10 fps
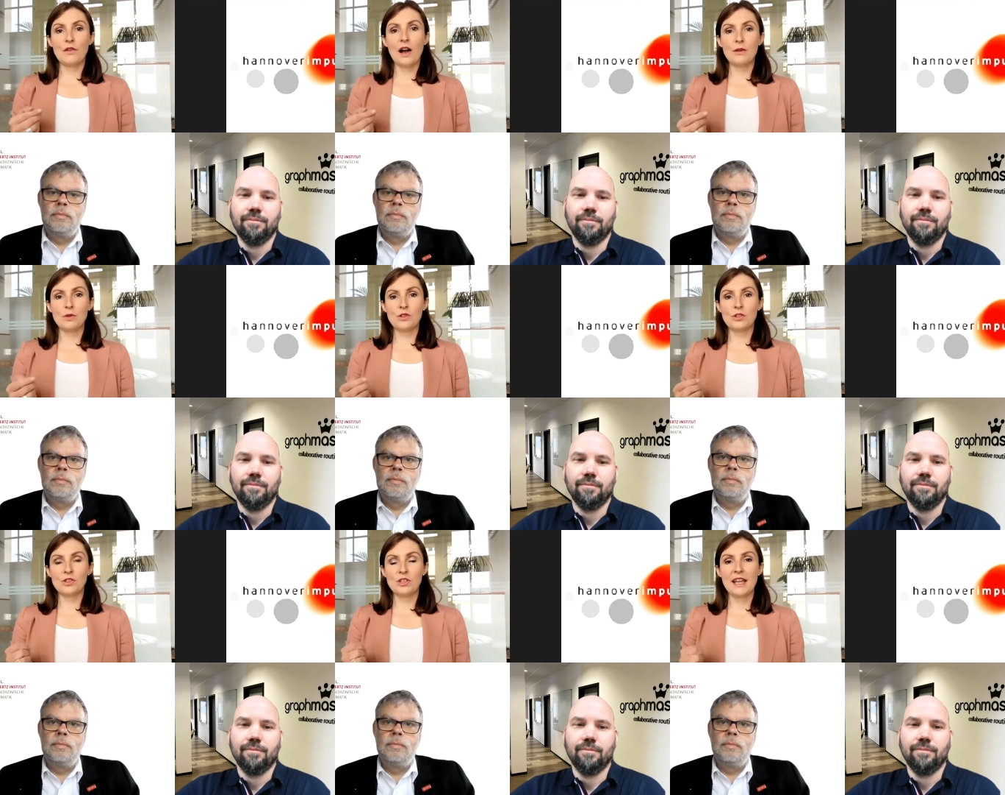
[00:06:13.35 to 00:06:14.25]
Speaker 1: I would
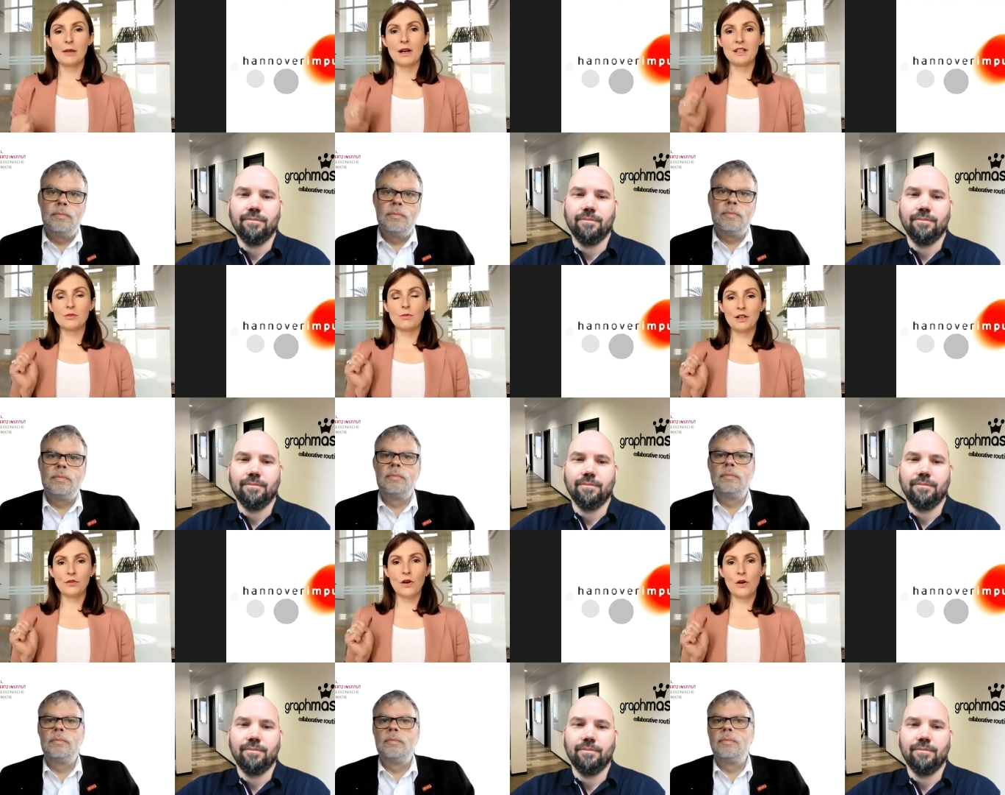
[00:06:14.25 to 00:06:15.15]
just take my
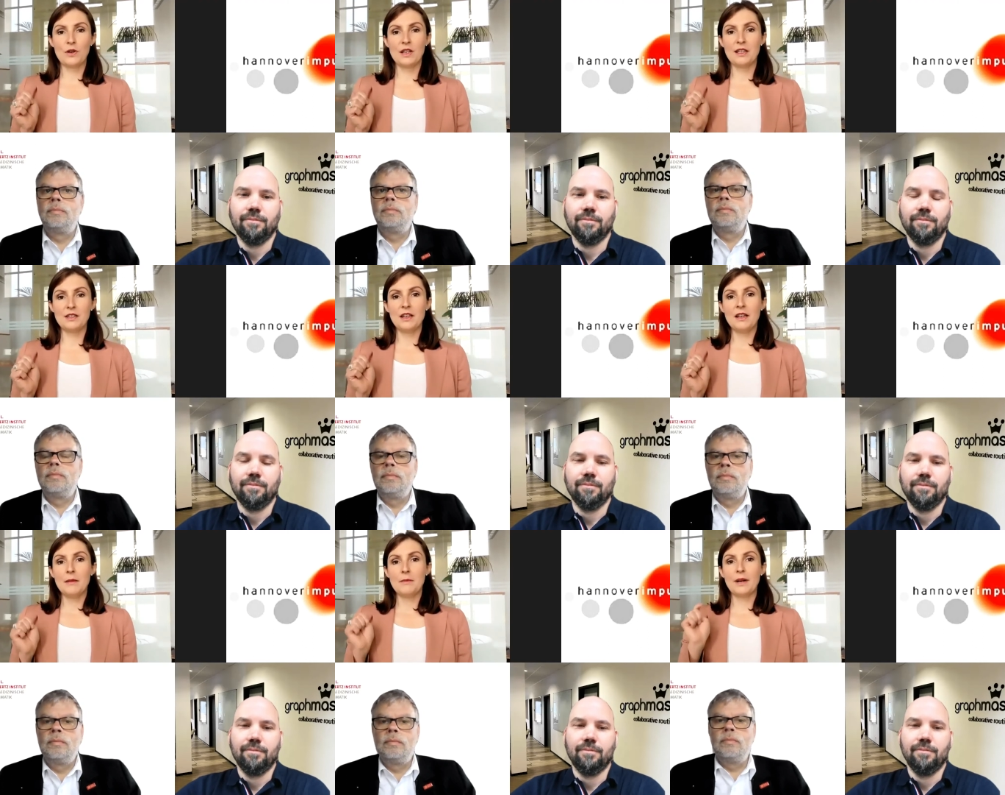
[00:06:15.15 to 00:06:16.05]
smartphone and
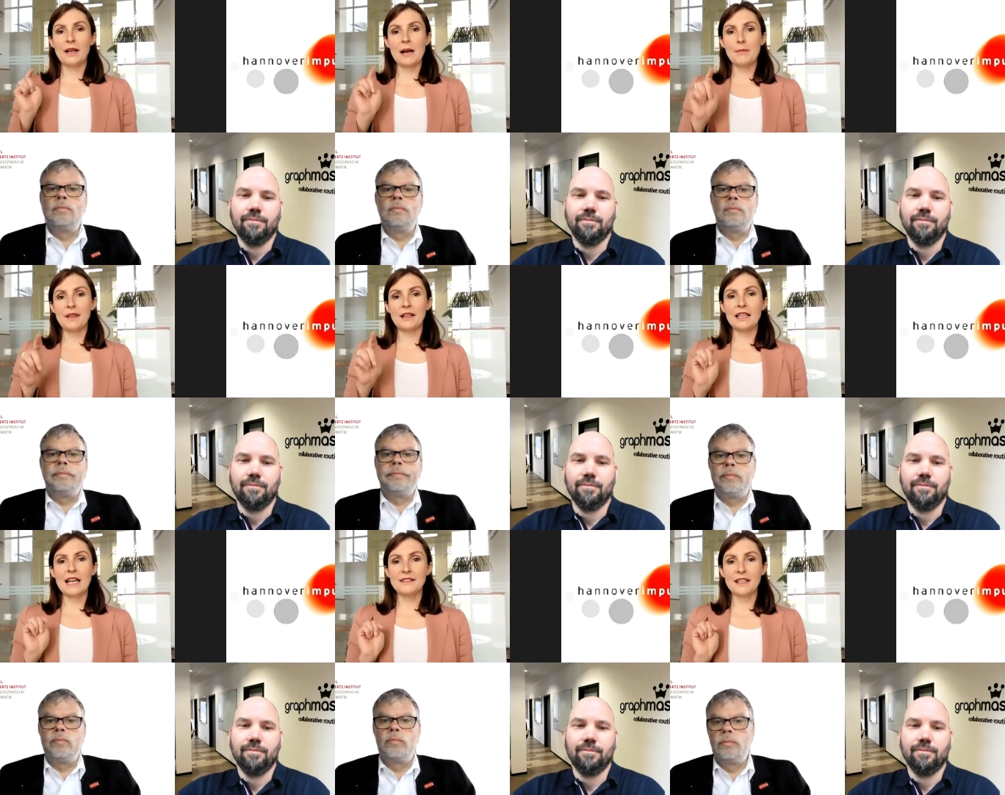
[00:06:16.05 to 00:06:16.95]
bring up the
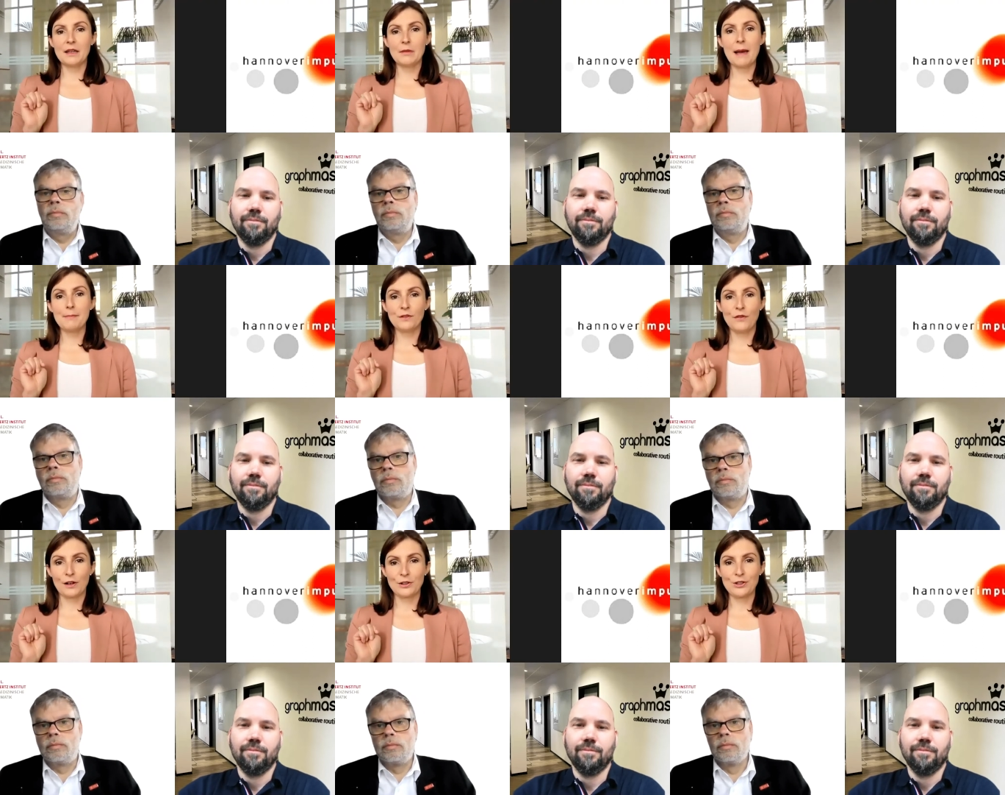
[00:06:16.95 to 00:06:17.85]
classic maps
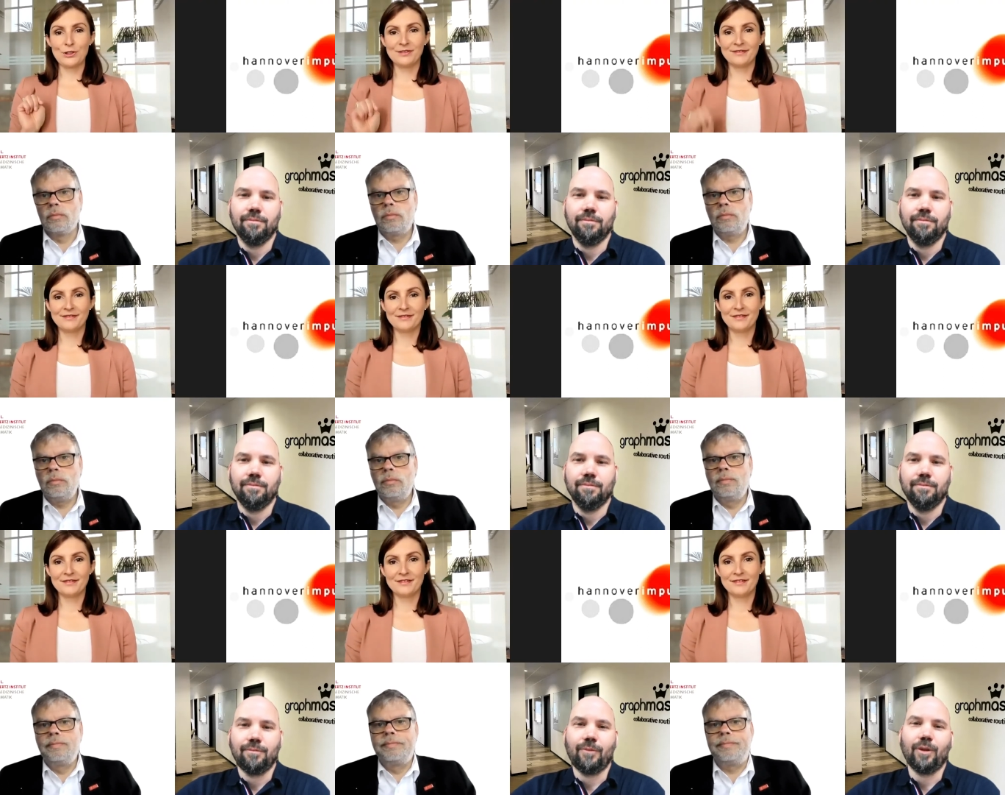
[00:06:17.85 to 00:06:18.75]
function?
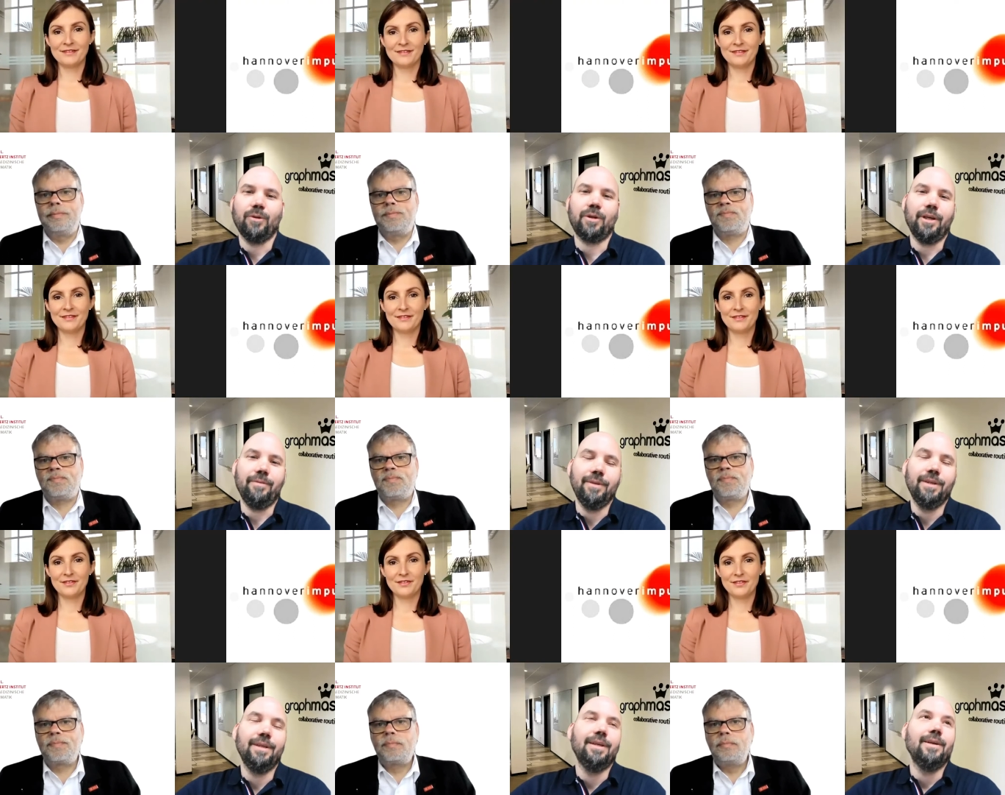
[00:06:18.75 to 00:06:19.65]
Speaker 2: Okay.
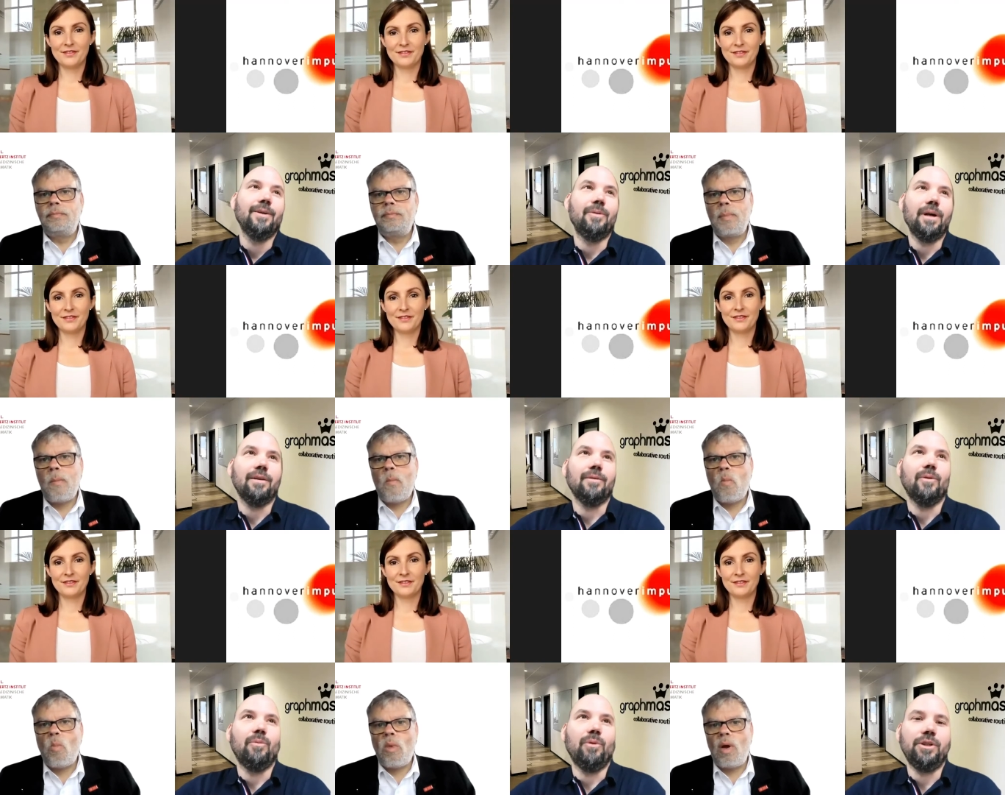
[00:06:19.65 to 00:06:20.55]
Well,
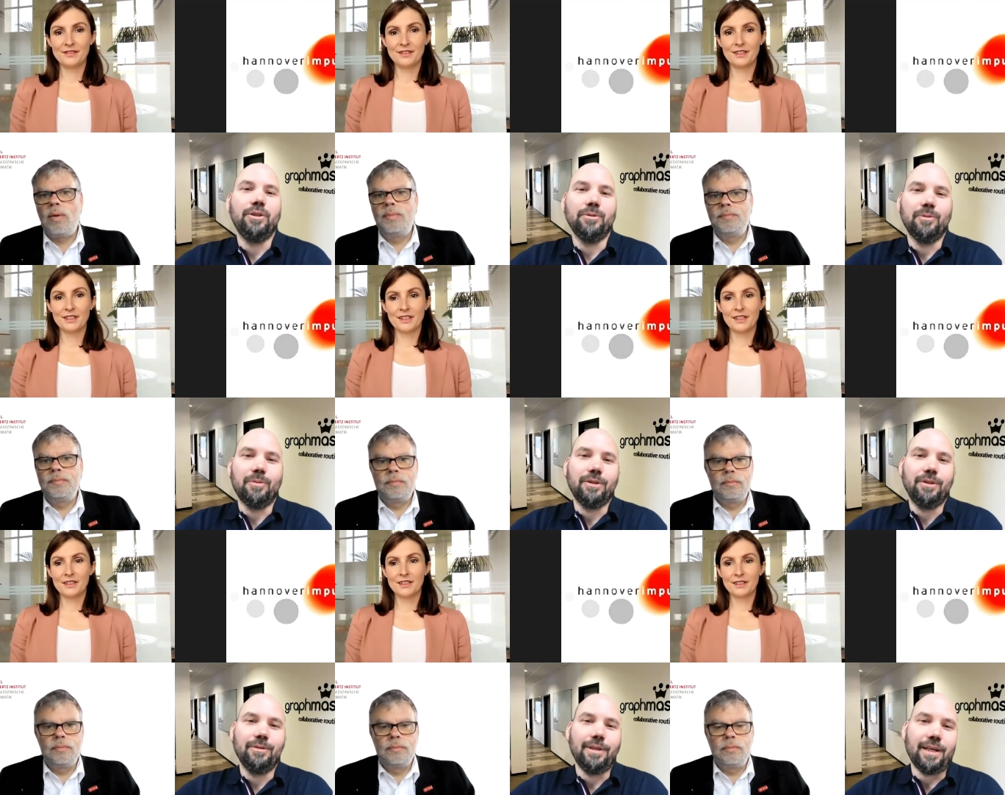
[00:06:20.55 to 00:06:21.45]
what you what
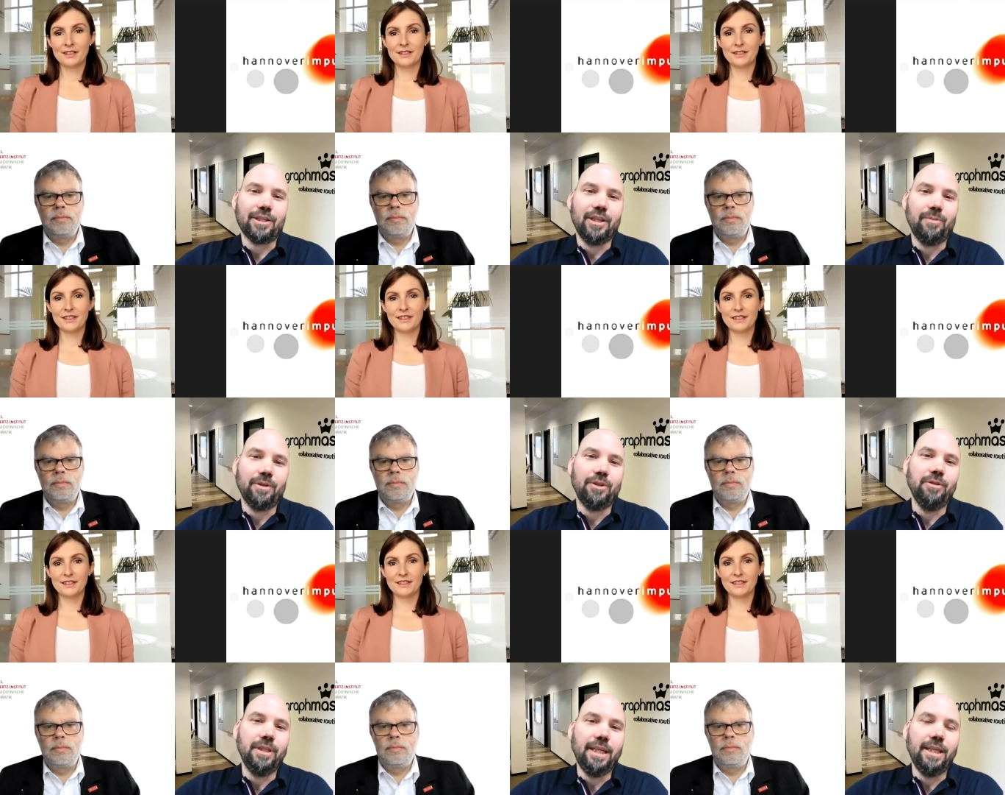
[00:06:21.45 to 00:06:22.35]
you actually what you
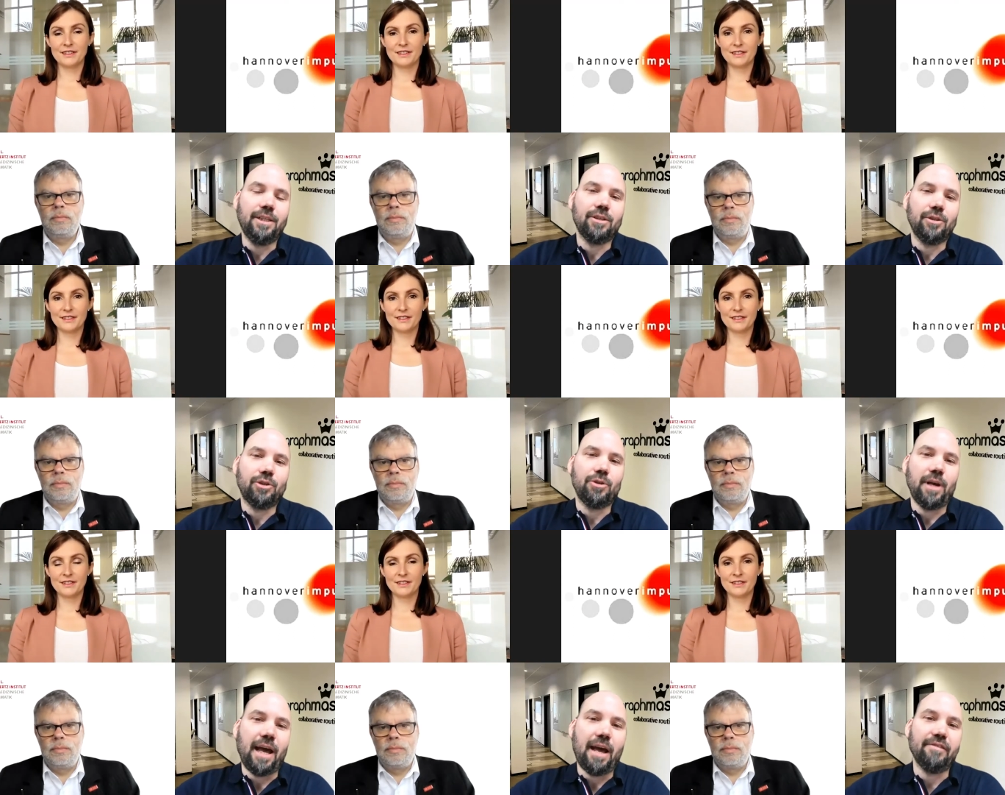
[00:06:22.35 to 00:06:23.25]
need to
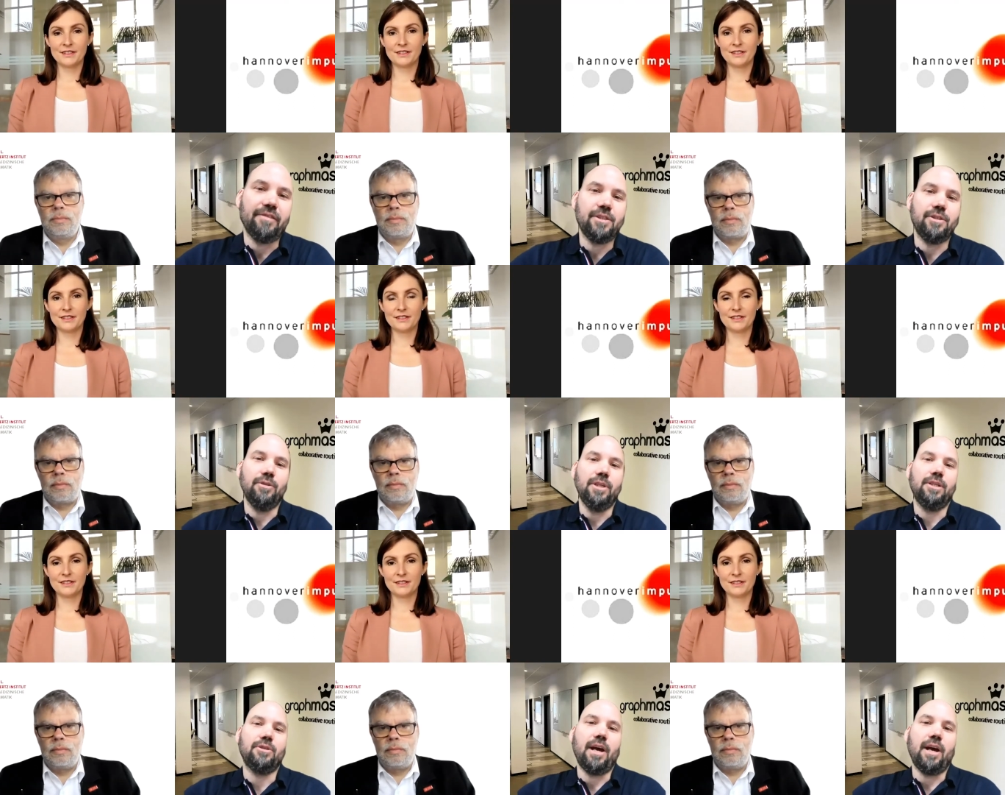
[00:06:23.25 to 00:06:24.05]
have is you need to